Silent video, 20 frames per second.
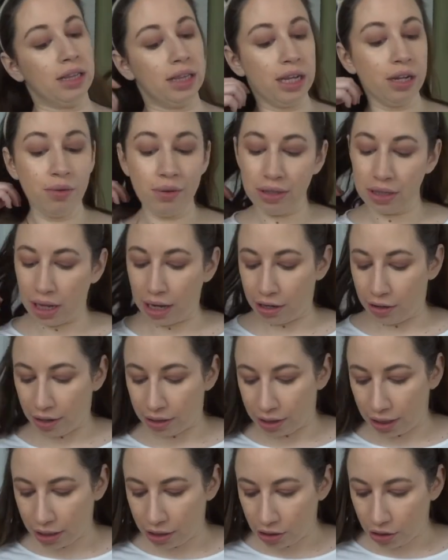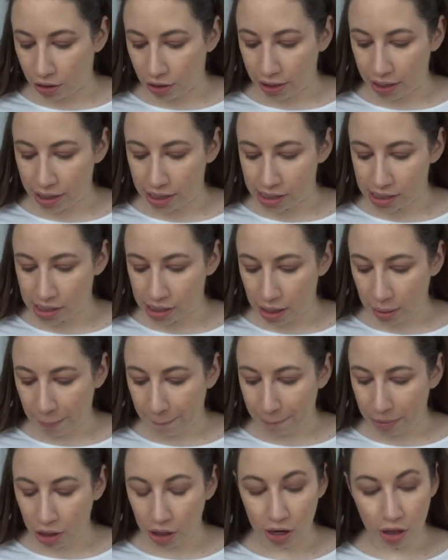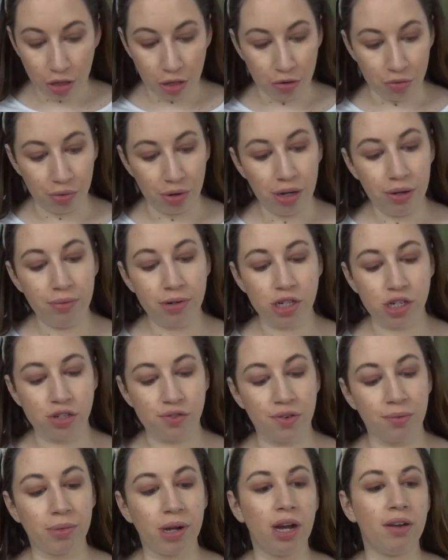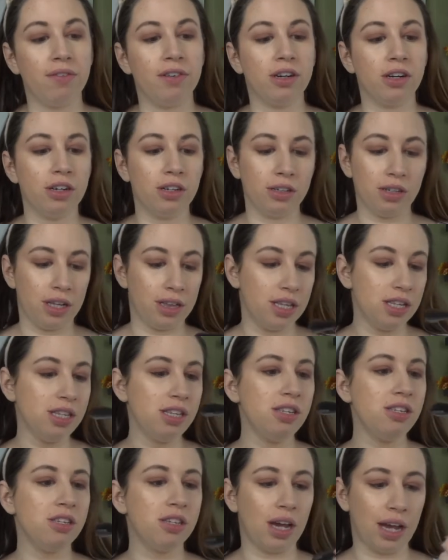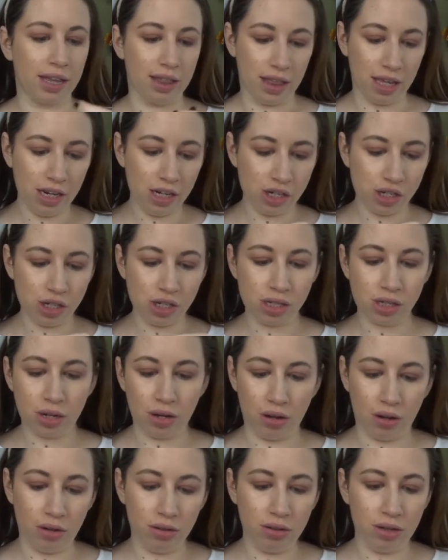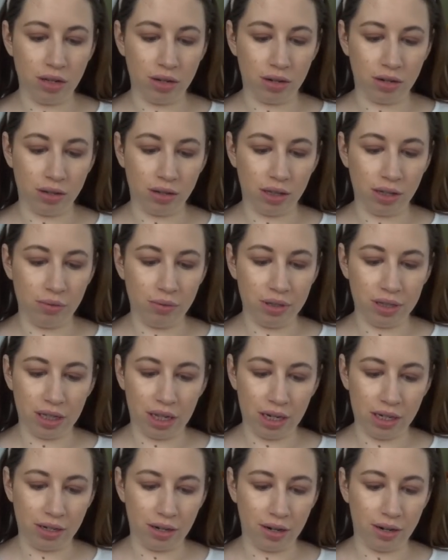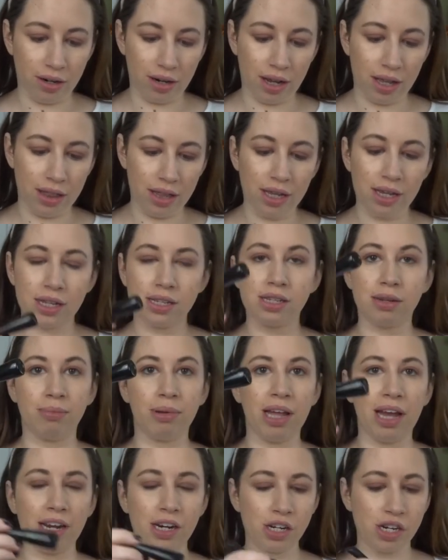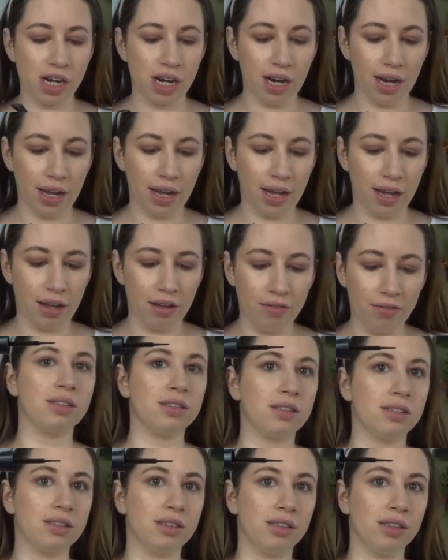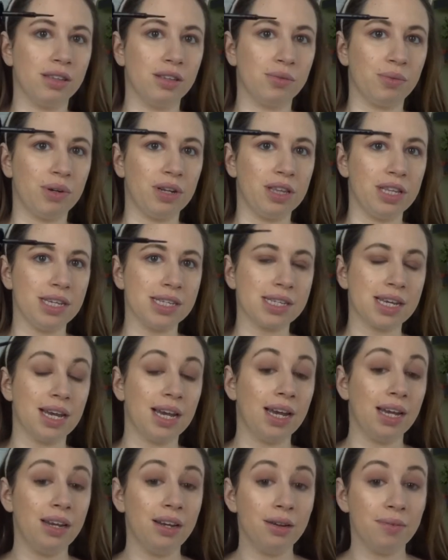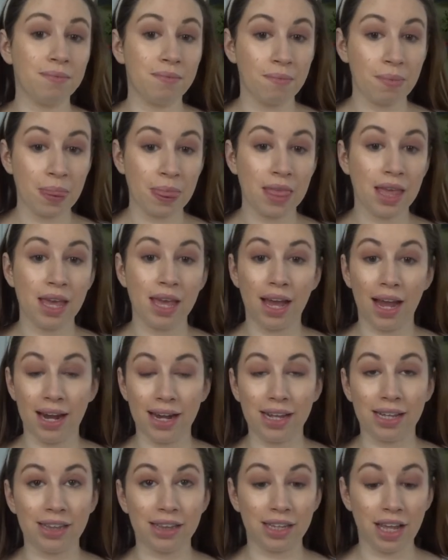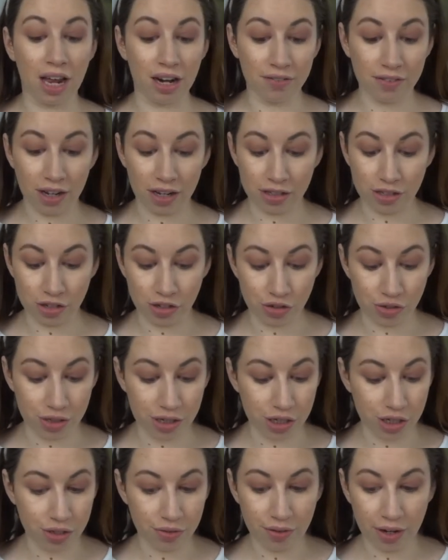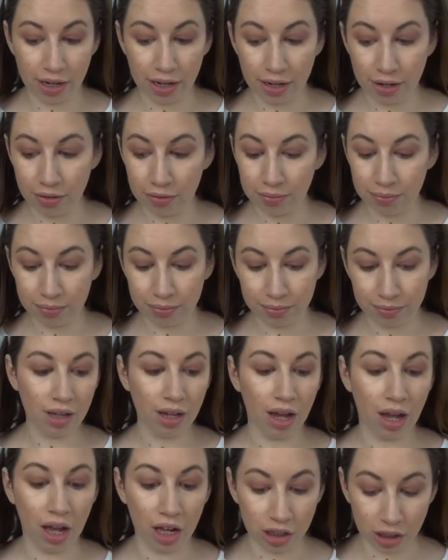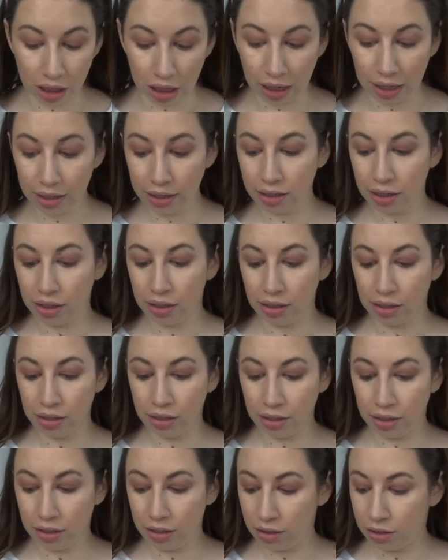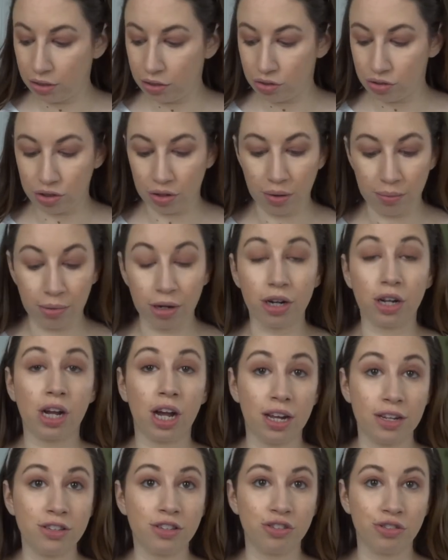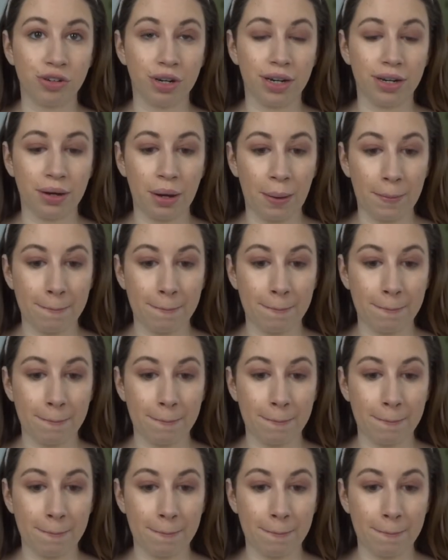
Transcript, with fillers: liquid liner I landed on is number three, which is from CoverGirl. And this is, I think, just called their liquid liner. I think it's a black shade I have. It's one of these kind. I need a lot of concentration right now. A lot. So I'm gonna concentrate.